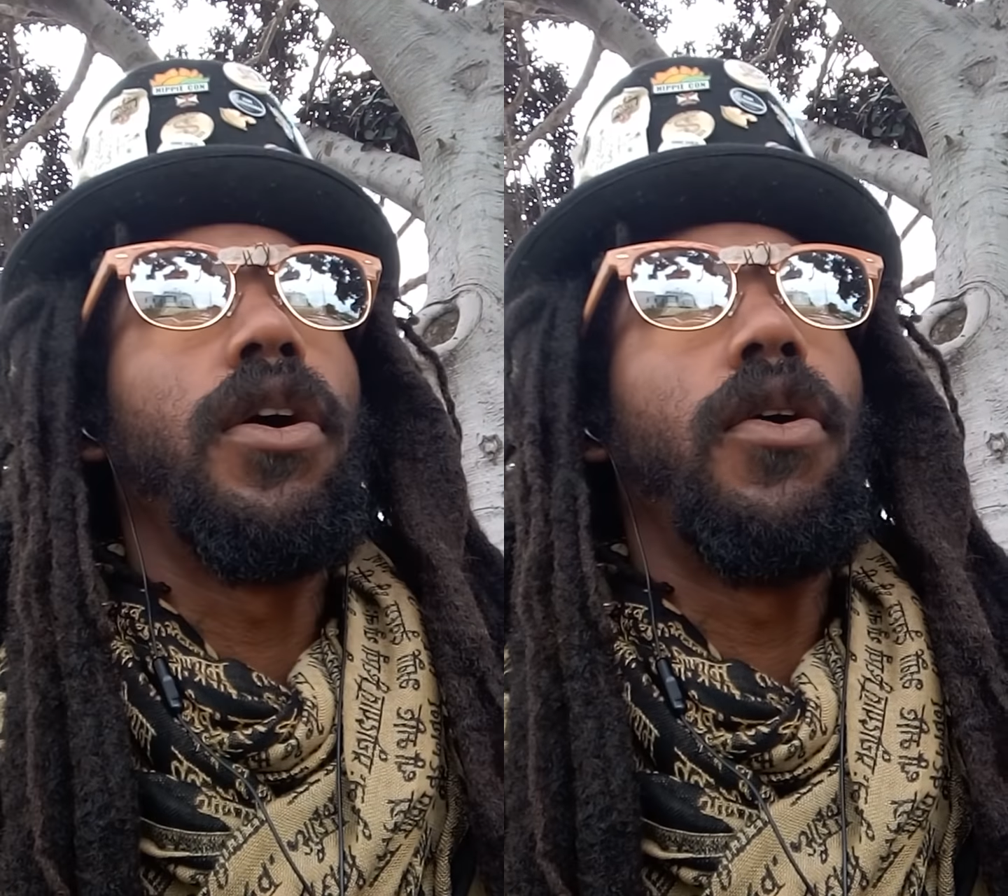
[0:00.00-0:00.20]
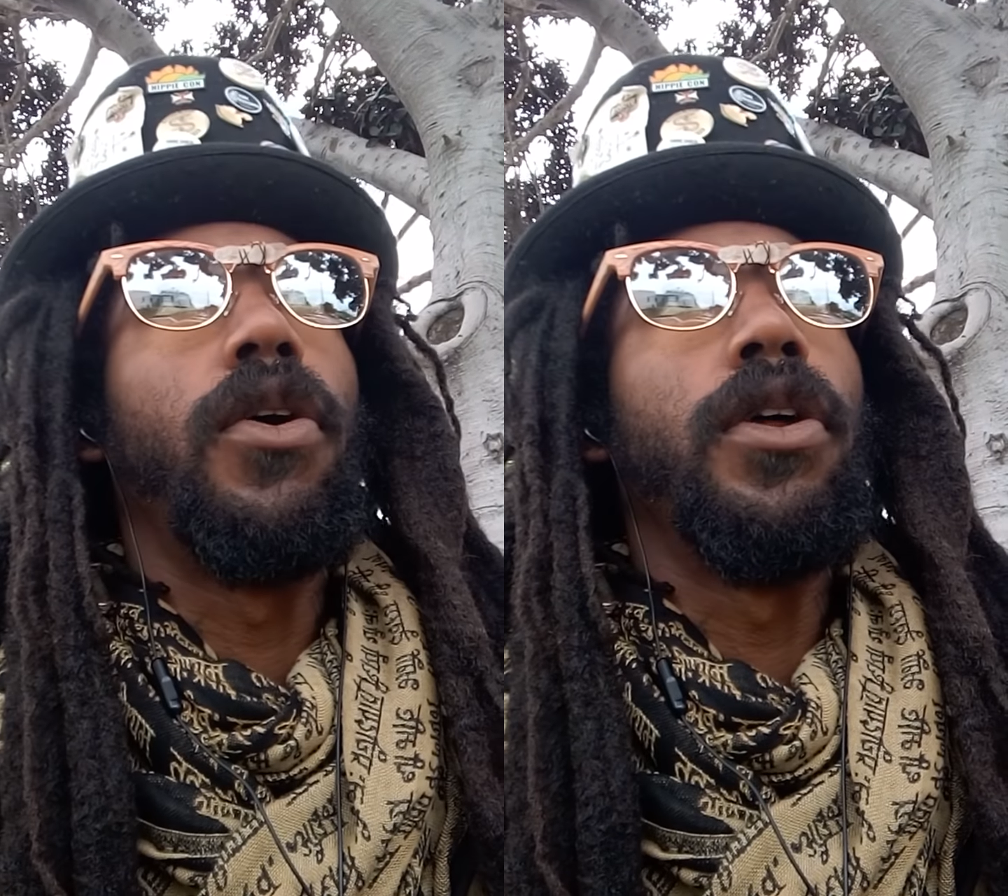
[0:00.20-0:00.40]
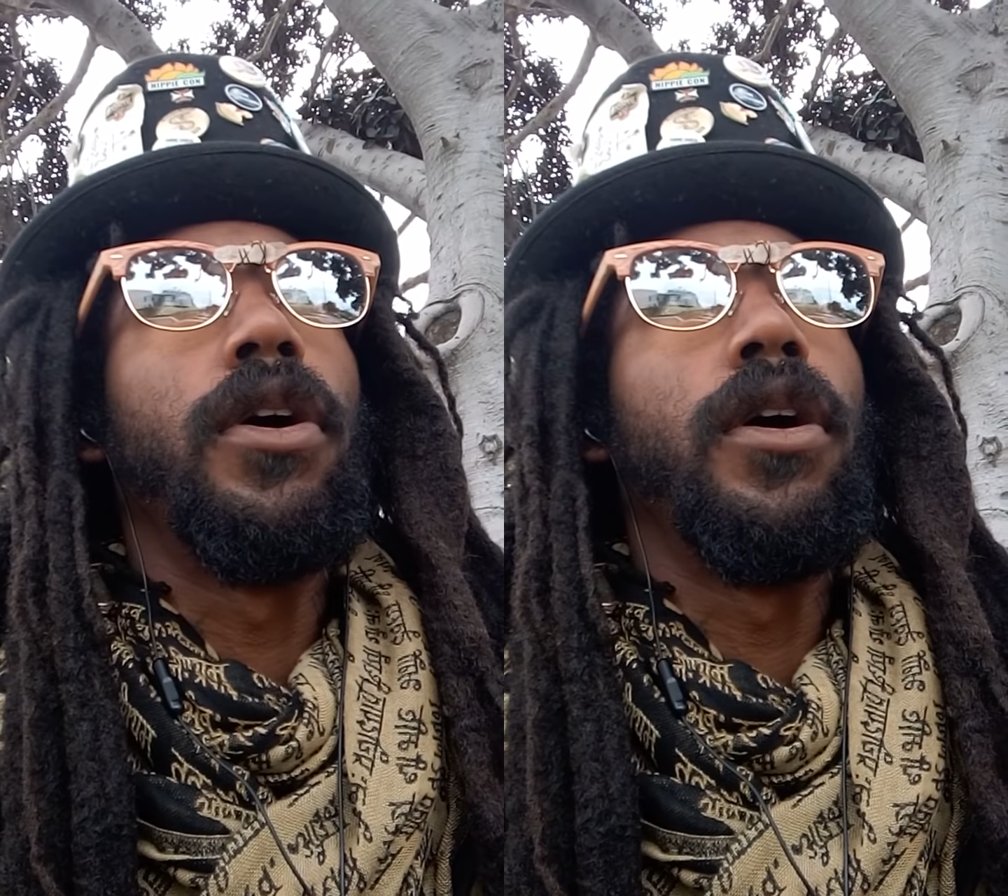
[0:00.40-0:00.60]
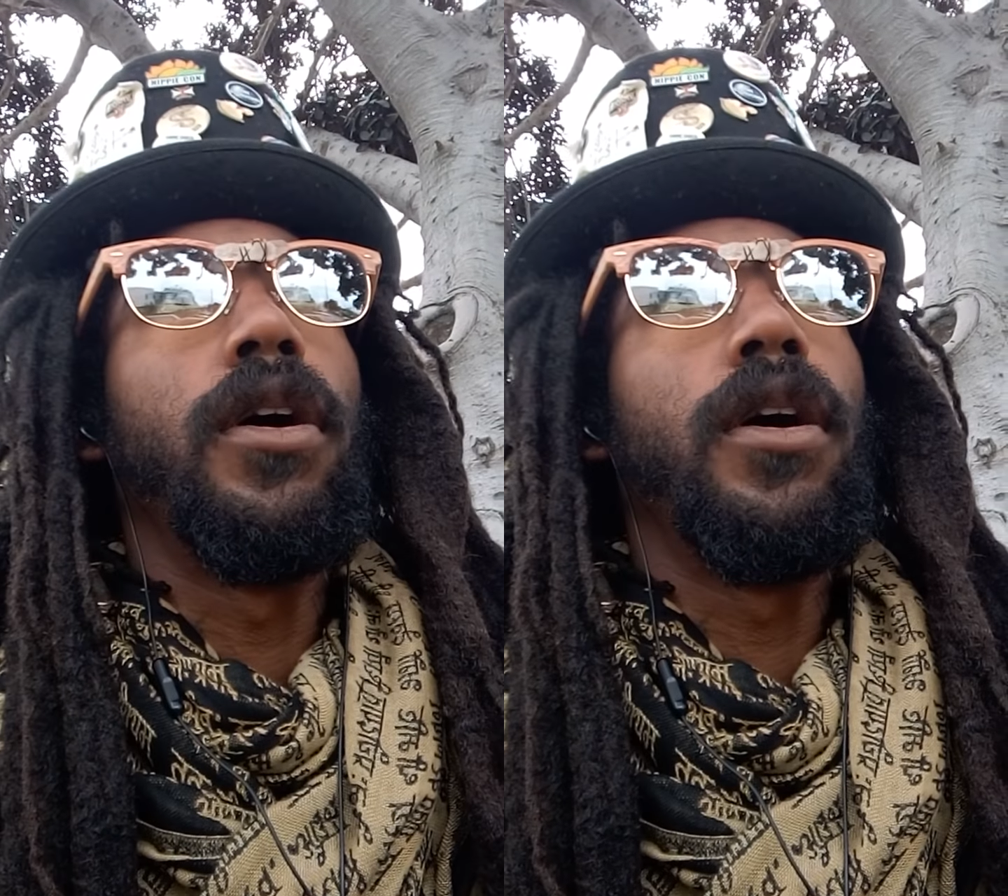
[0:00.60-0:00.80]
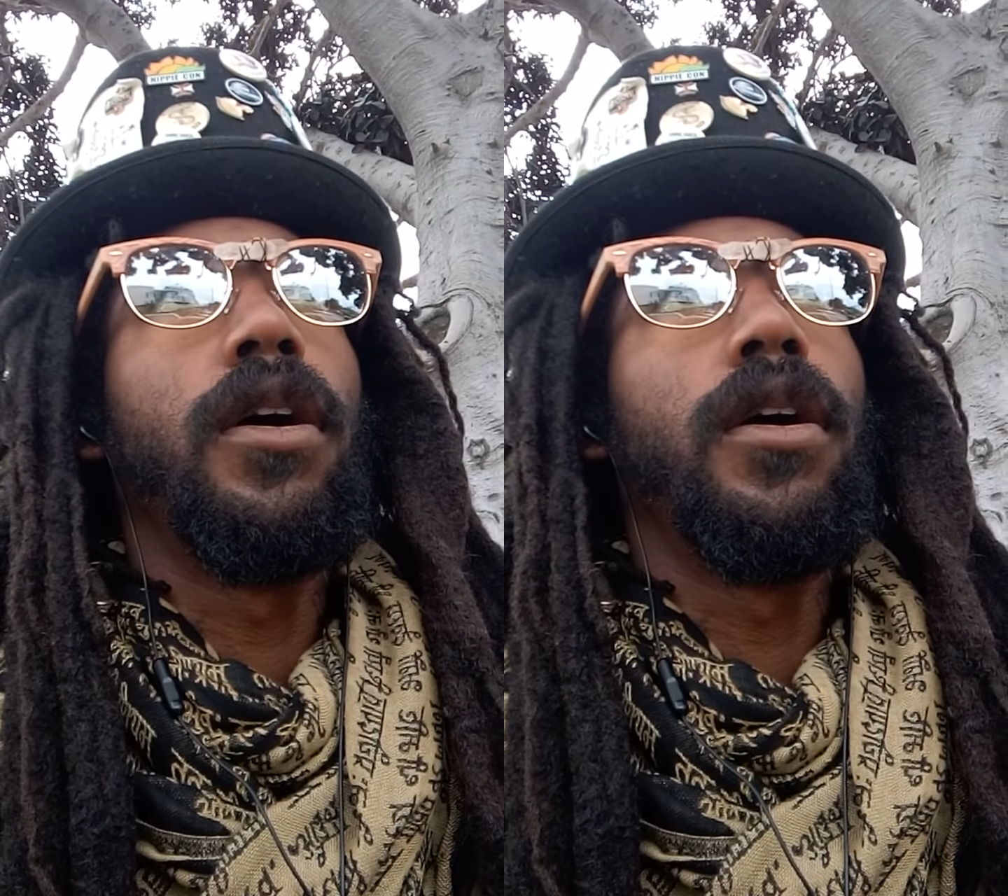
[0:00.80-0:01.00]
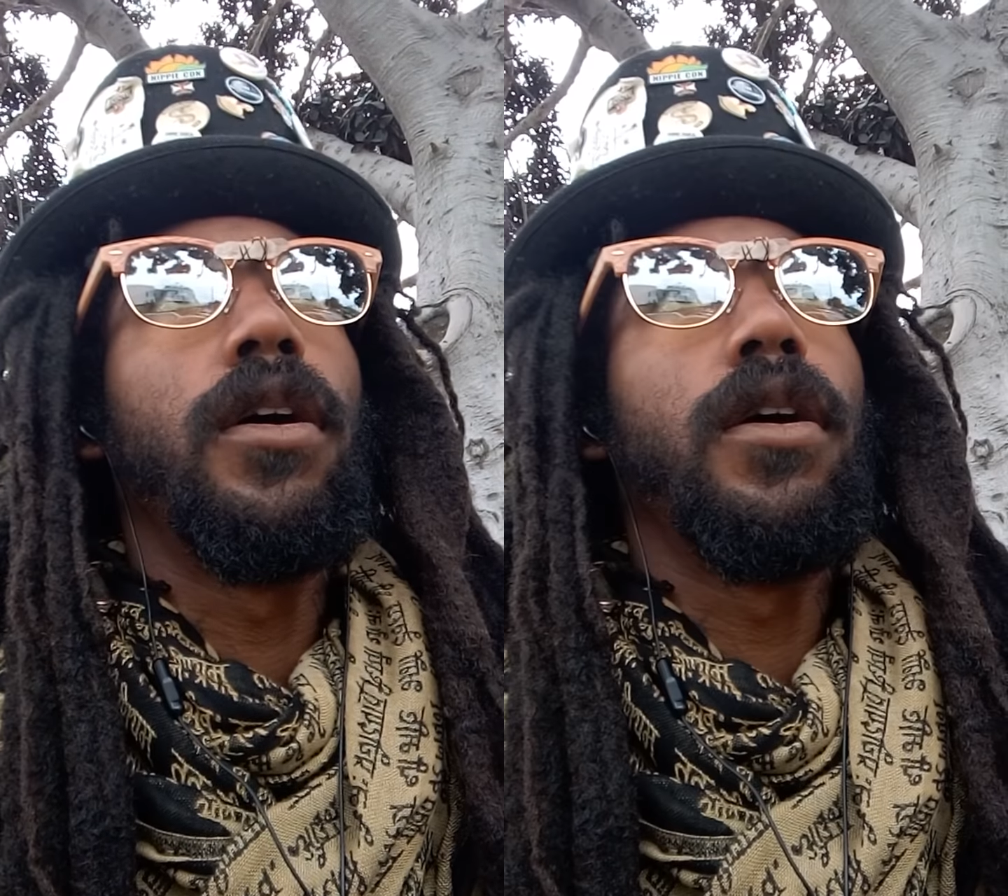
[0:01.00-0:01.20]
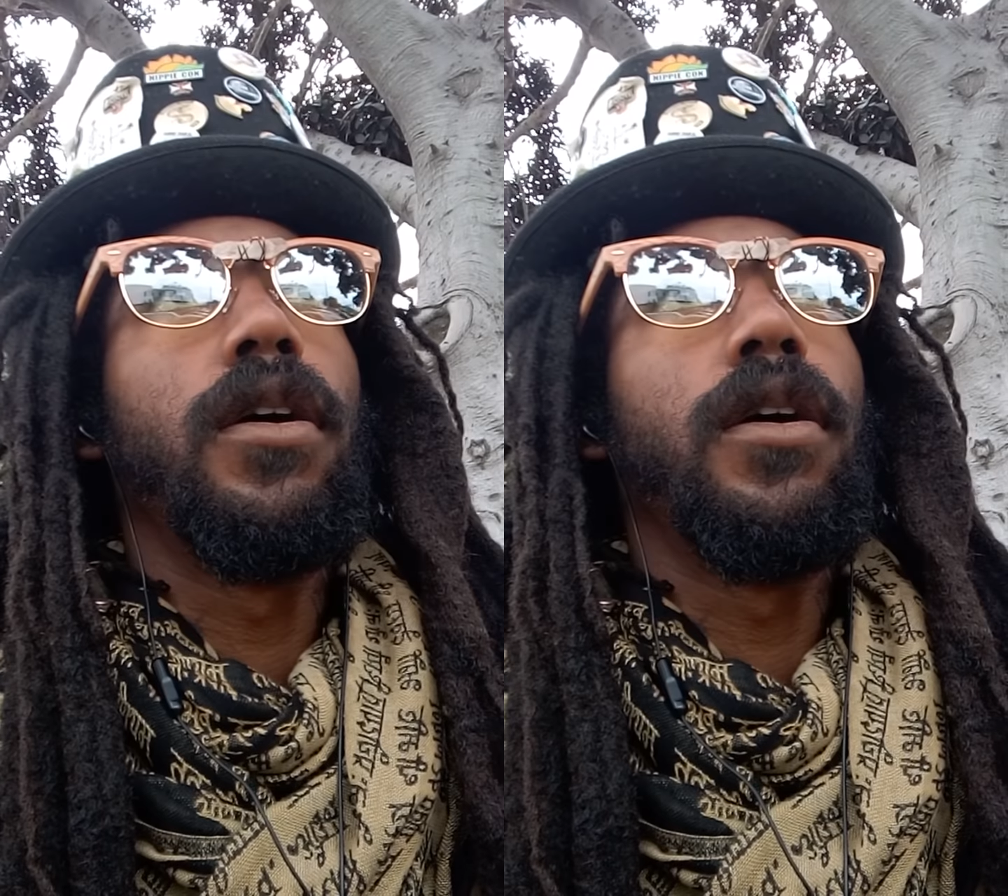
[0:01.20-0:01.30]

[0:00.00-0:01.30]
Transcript: on a uh,